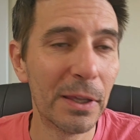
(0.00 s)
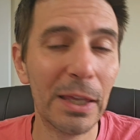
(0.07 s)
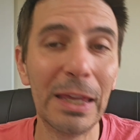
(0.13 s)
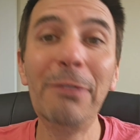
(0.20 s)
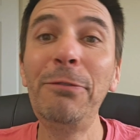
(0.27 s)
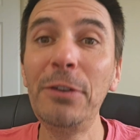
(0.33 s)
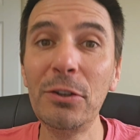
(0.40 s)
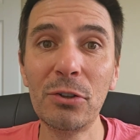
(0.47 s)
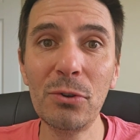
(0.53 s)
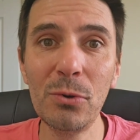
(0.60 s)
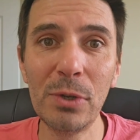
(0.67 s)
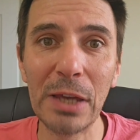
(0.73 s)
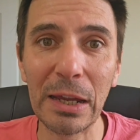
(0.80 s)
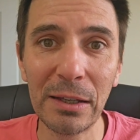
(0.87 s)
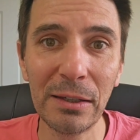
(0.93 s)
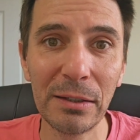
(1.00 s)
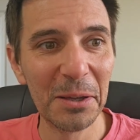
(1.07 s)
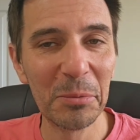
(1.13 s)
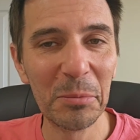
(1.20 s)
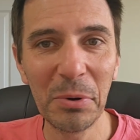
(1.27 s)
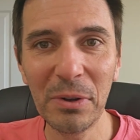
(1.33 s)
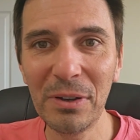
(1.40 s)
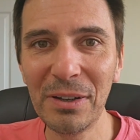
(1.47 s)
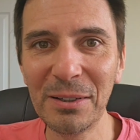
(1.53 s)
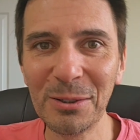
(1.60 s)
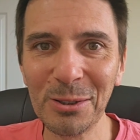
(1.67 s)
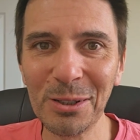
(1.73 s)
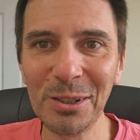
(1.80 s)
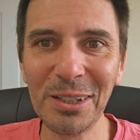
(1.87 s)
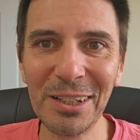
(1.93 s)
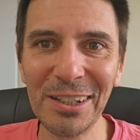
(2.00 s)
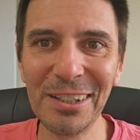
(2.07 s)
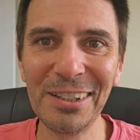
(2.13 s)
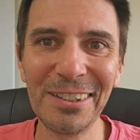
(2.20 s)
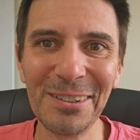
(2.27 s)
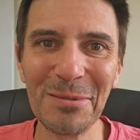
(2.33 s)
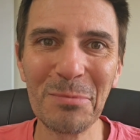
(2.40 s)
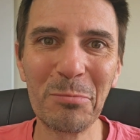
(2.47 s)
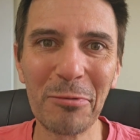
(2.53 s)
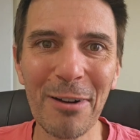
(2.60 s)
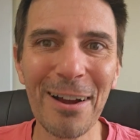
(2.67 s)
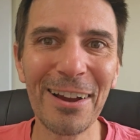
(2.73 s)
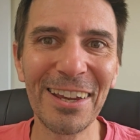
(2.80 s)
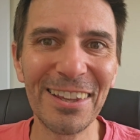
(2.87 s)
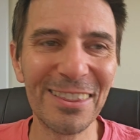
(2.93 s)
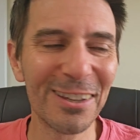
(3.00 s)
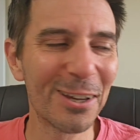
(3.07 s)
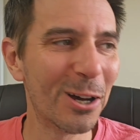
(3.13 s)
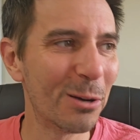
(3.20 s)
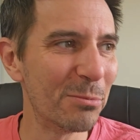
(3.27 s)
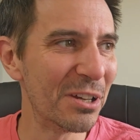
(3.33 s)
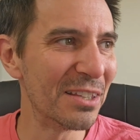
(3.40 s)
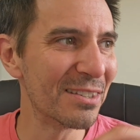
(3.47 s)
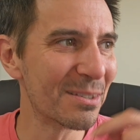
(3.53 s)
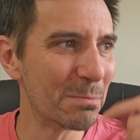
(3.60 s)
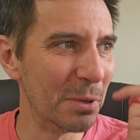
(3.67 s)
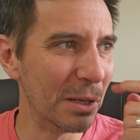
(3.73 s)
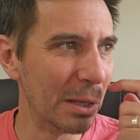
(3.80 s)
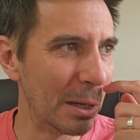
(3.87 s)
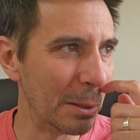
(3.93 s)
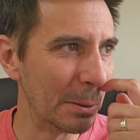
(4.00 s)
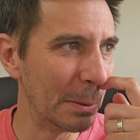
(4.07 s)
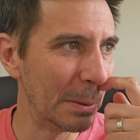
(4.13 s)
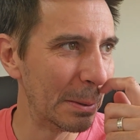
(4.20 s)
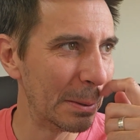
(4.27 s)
if you do get it, put a little brag in the comments below.